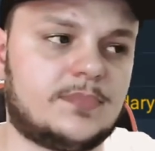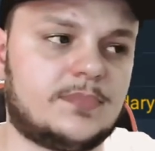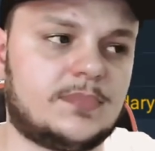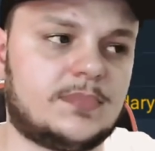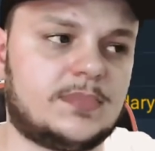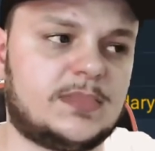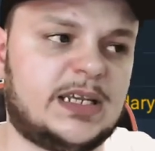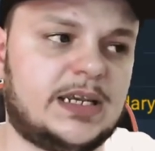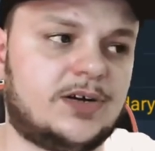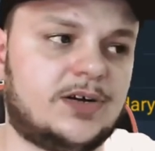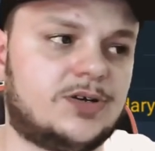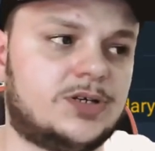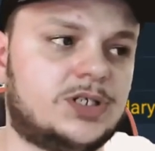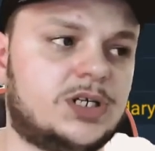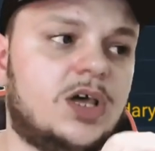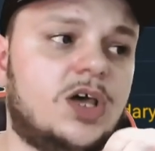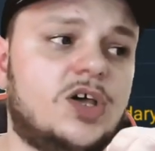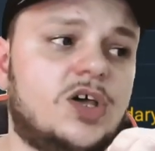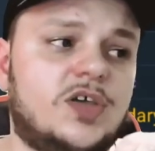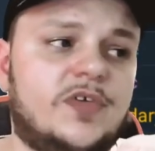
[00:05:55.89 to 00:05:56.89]
tiers.
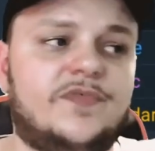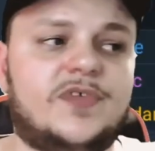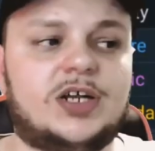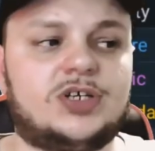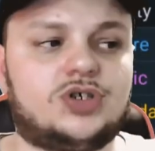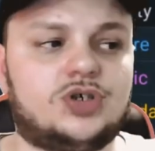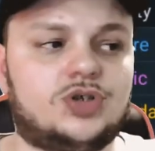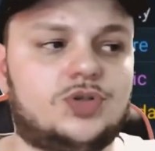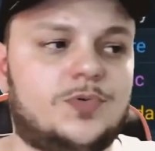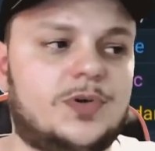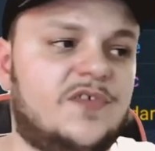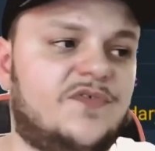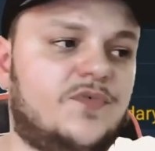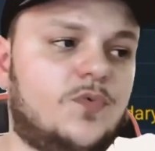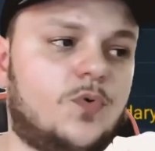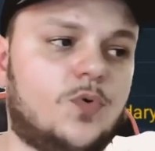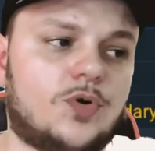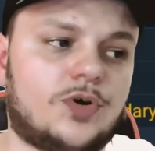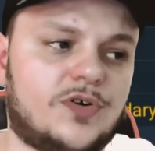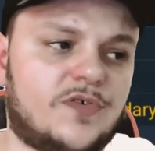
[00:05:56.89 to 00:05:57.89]
You got your 3 to
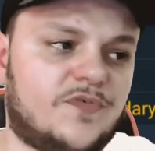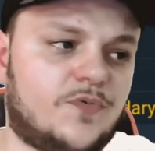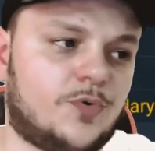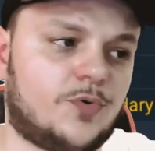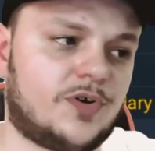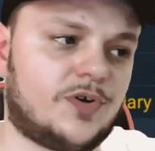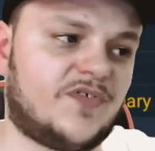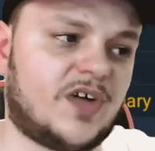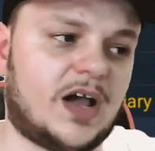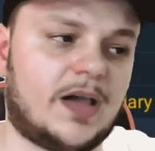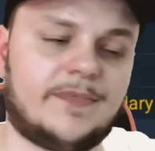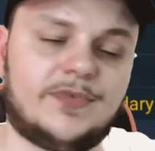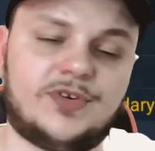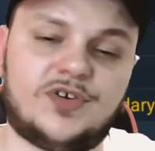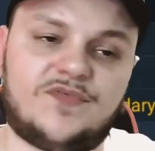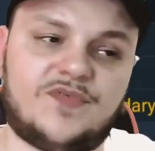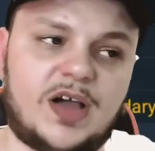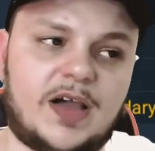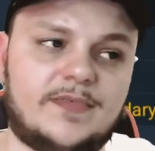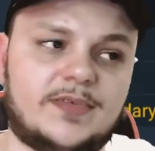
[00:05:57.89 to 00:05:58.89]
4, your 4 to 5, and your
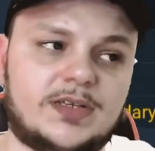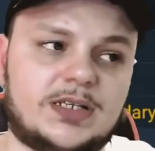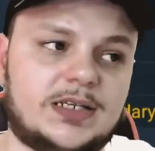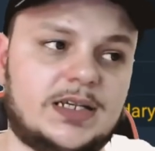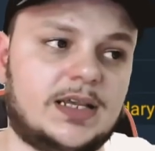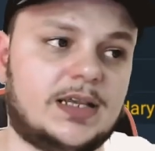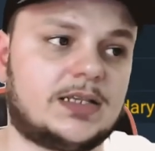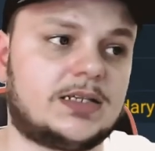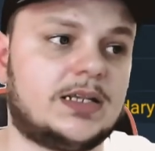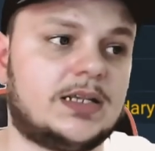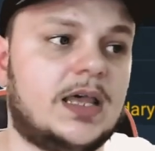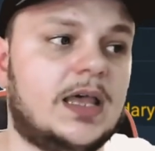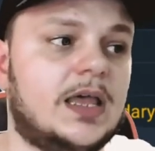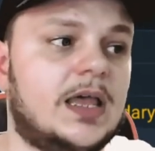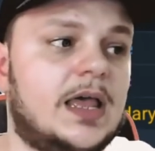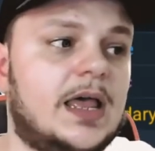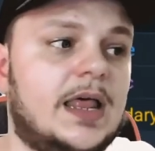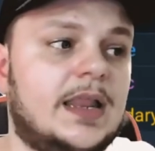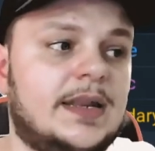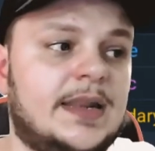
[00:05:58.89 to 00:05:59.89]
5 to 6.
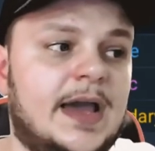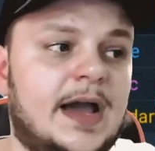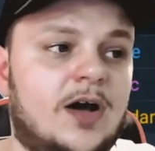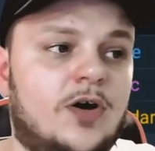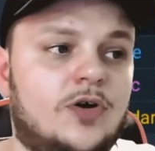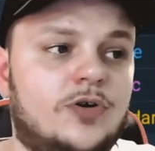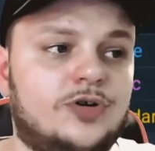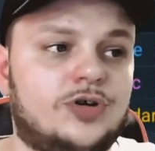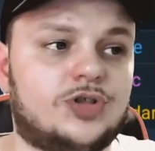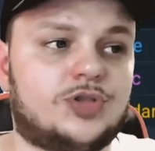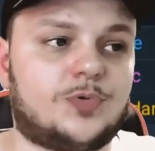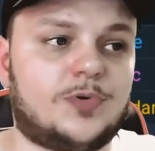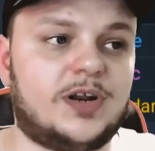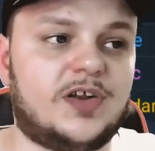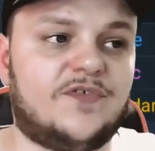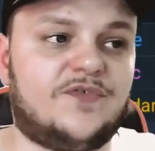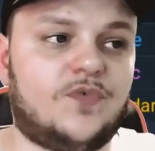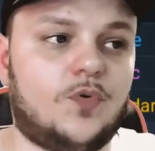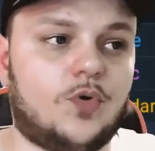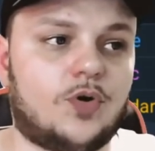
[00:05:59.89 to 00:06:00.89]
Now, on your 3 to
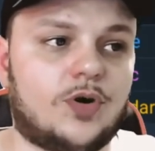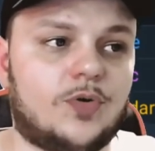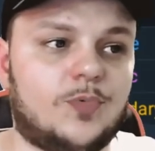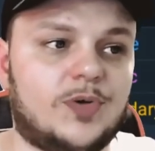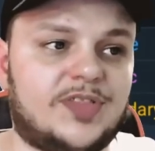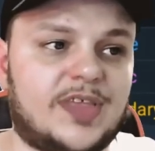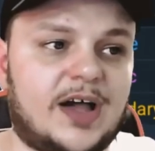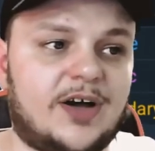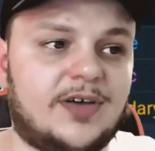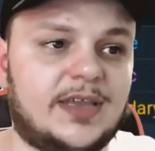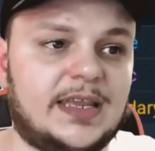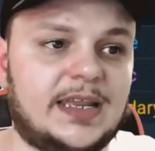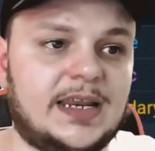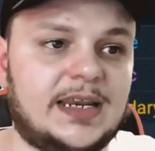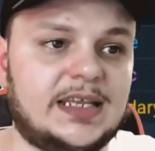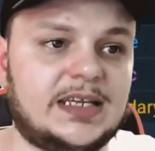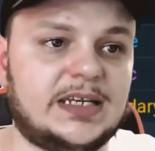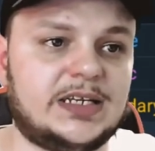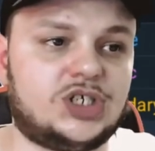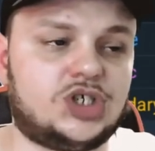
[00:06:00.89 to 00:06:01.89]
4, without
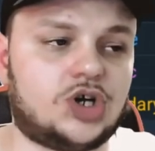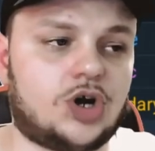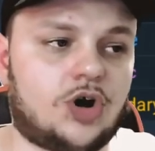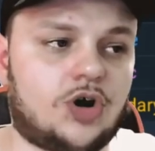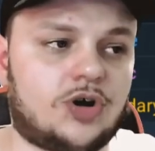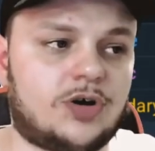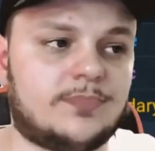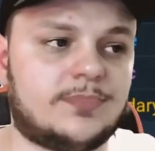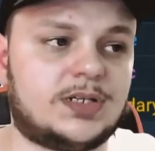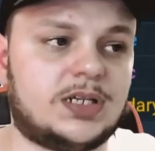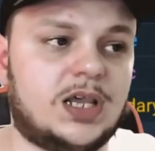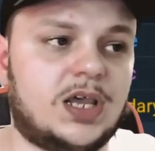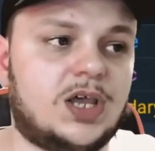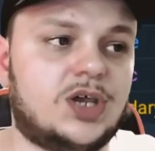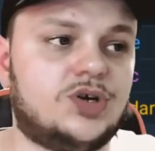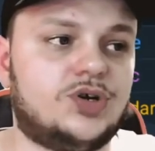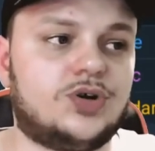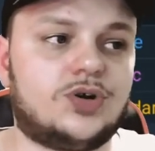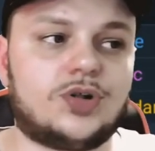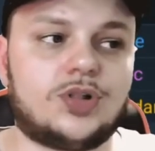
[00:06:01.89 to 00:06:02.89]
any charms,
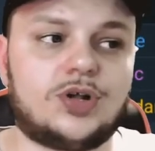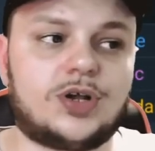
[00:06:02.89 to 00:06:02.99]
you're looking